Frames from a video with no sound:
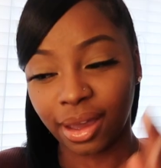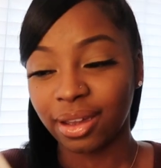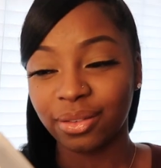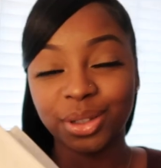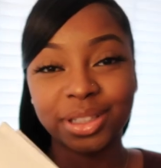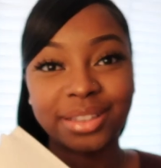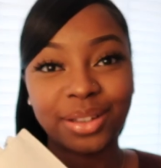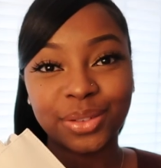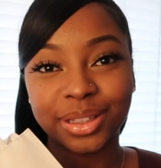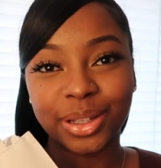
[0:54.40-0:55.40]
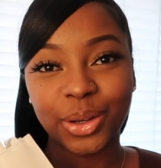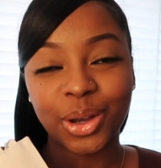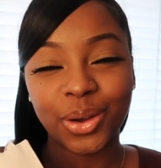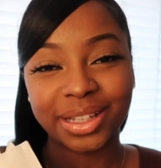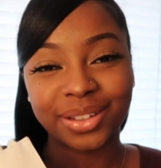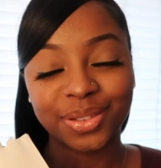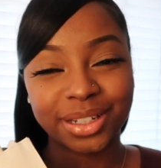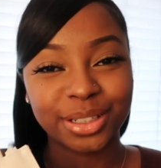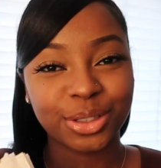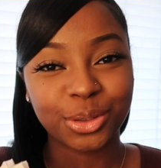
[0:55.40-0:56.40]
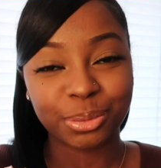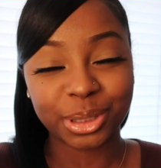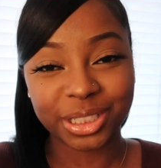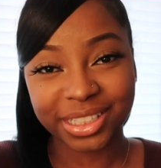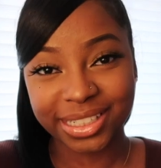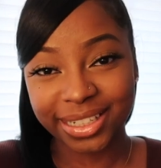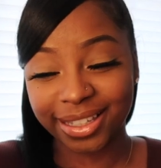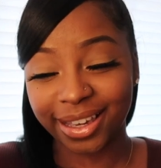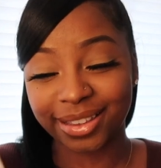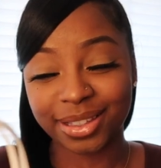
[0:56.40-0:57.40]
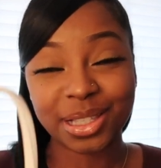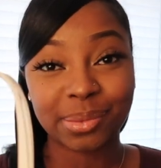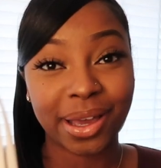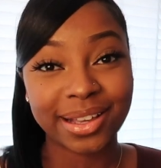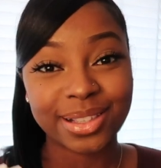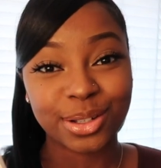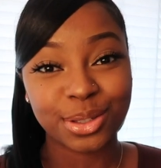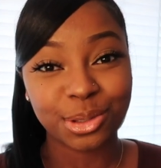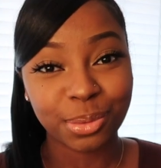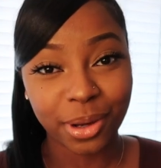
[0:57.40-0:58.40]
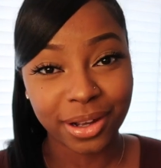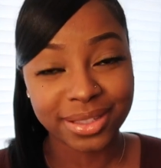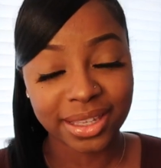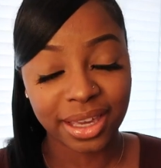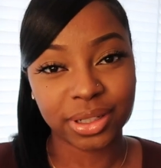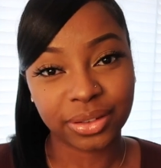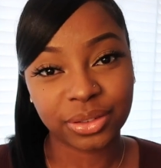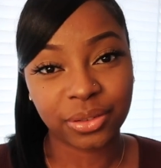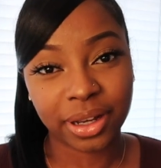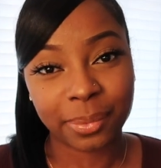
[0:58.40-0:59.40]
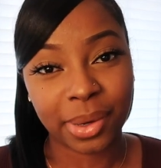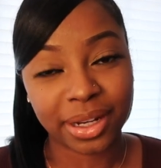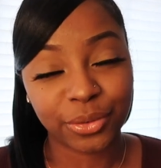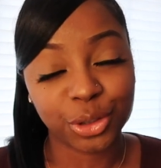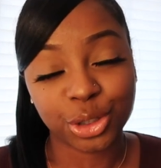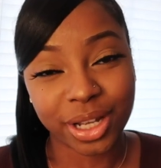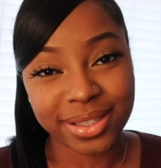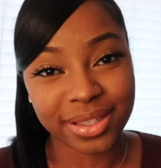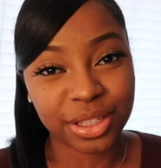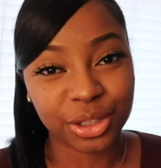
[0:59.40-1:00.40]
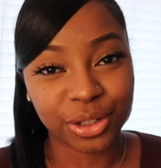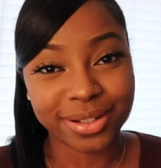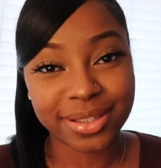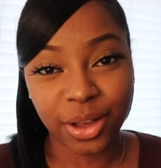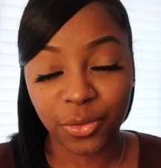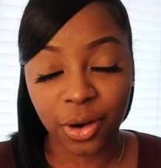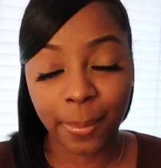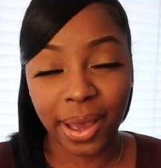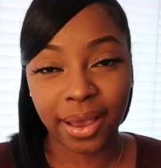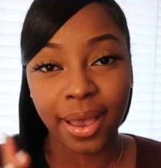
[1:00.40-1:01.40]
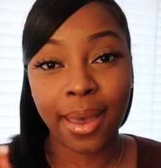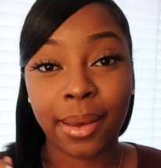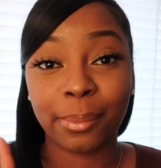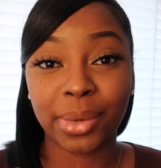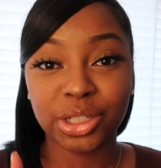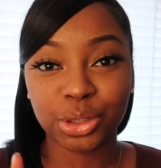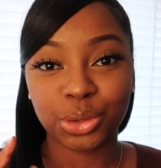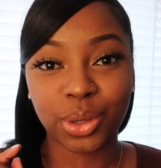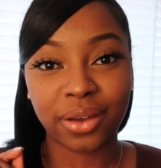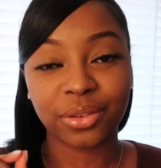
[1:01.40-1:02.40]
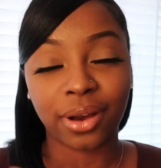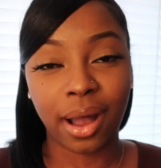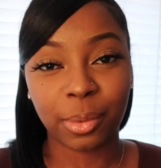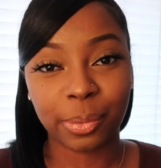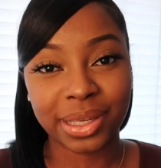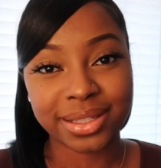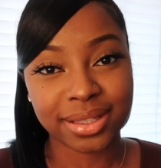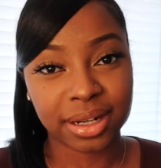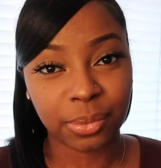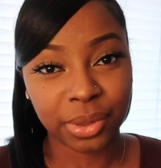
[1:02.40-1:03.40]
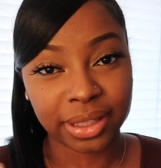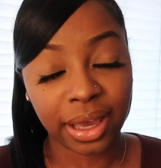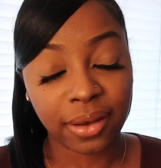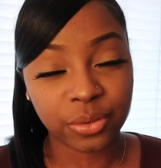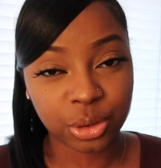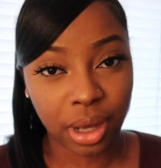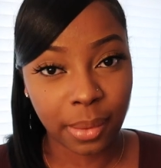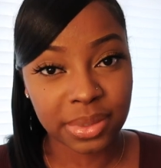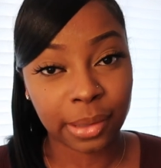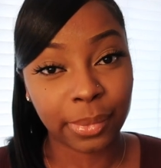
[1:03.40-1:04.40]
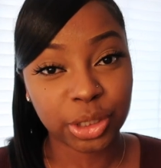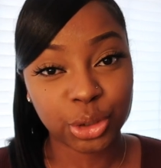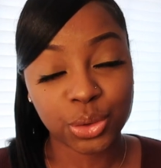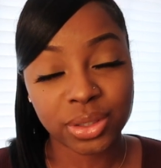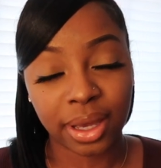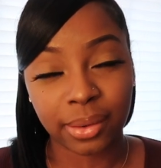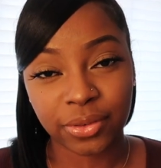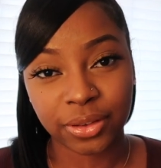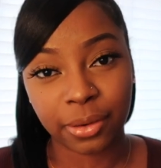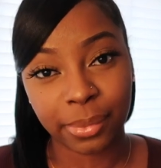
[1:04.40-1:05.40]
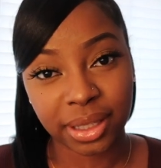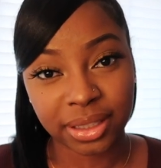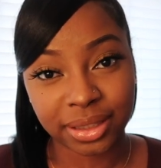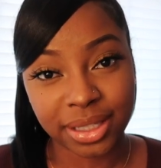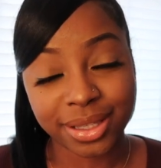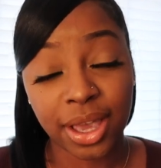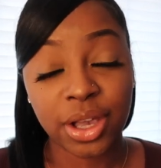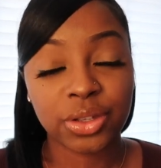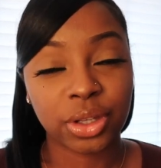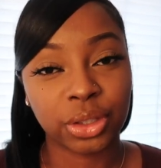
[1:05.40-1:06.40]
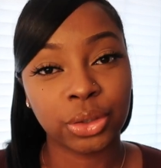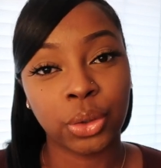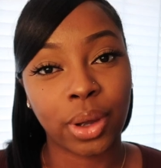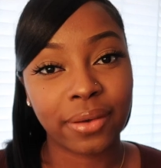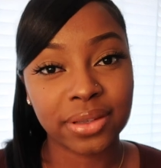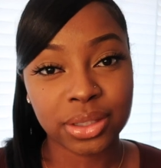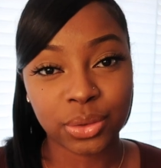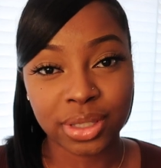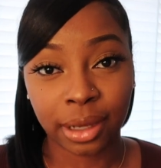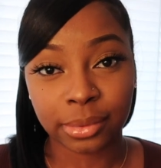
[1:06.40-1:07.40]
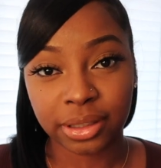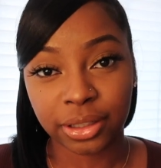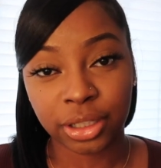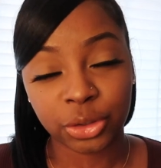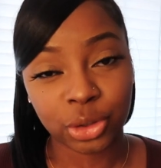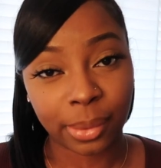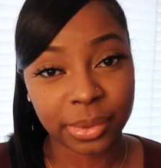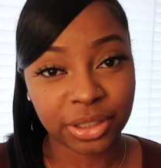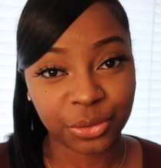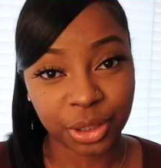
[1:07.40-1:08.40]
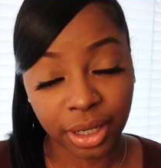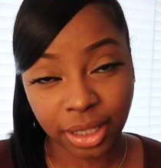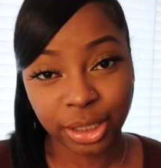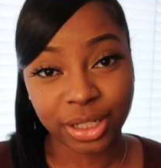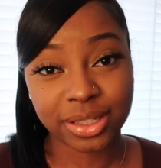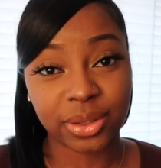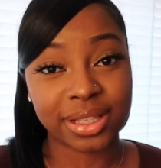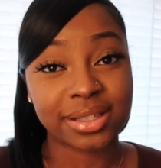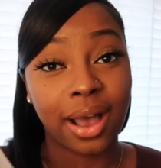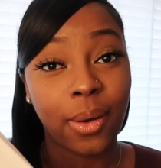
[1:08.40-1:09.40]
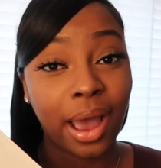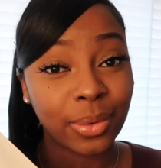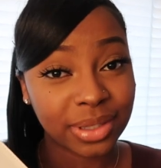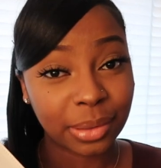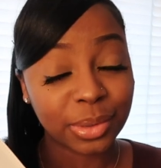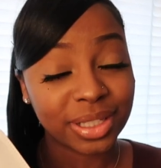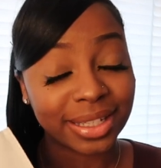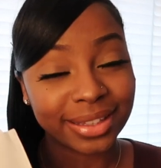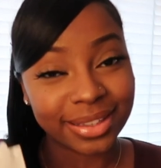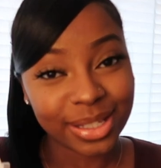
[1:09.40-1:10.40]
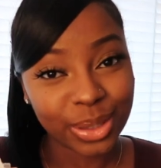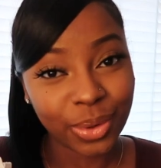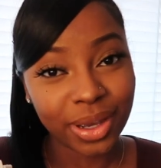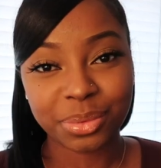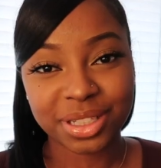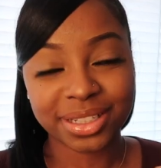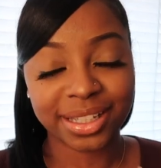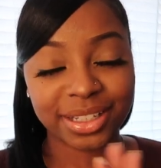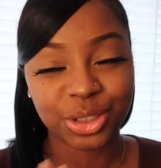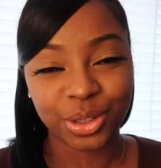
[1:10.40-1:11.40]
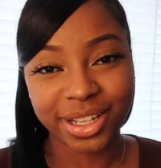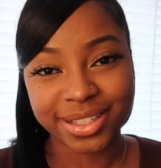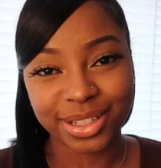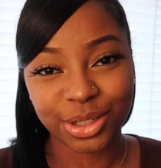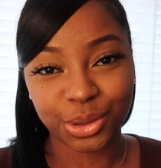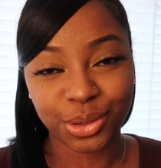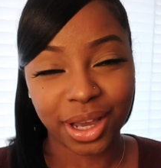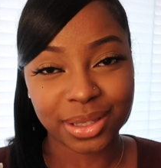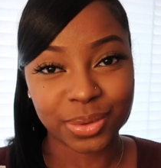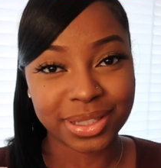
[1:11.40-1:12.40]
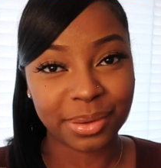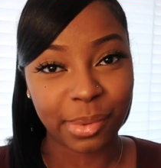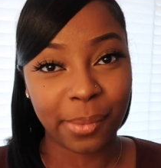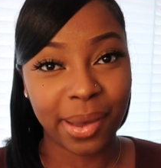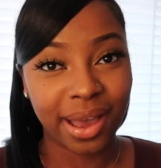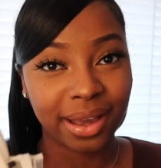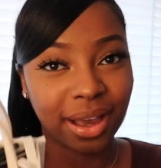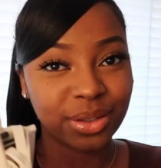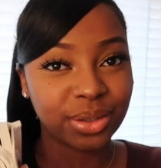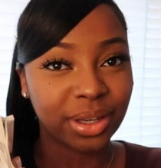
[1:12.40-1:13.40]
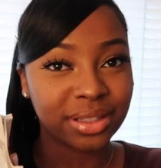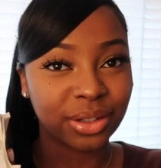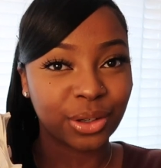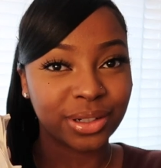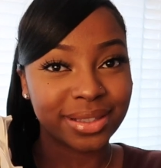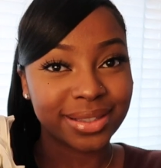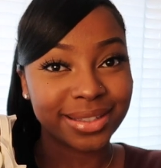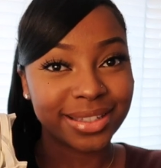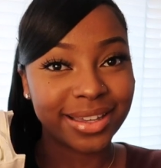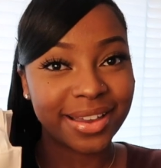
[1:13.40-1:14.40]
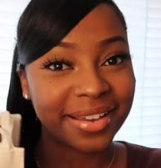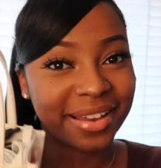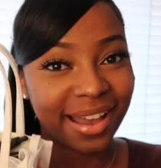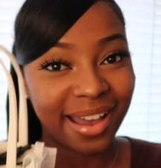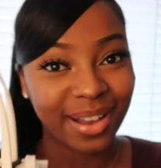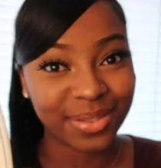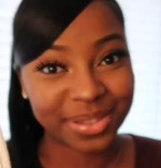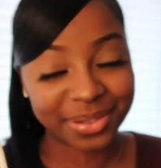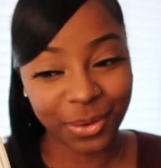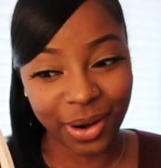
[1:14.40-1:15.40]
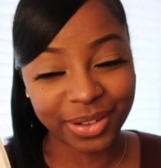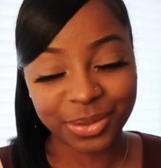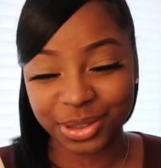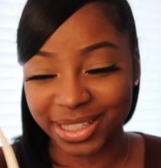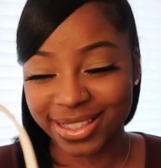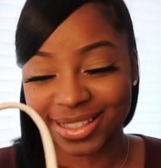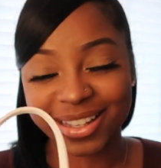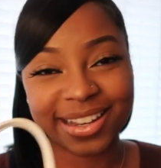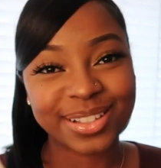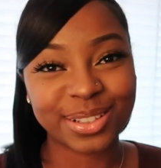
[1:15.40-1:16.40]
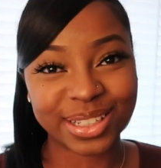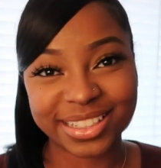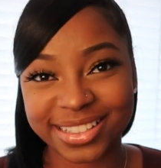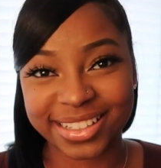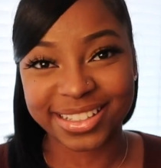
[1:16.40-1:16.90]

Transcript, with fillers: I really love the logo. I love that it's super chic and these bags are super hard to get. I definitely recommend if you're trying to secure a Telfar bag, make sure you have your Apple Pay set up when they have drops and make sure you sign up for their mailing list so you know every single time that they're going to drop a different color. So that's how I was able to get this one. I'm just going to get straight into showing you guys what's in my bag. As you guys can already see, I have quite a few things in here so let's just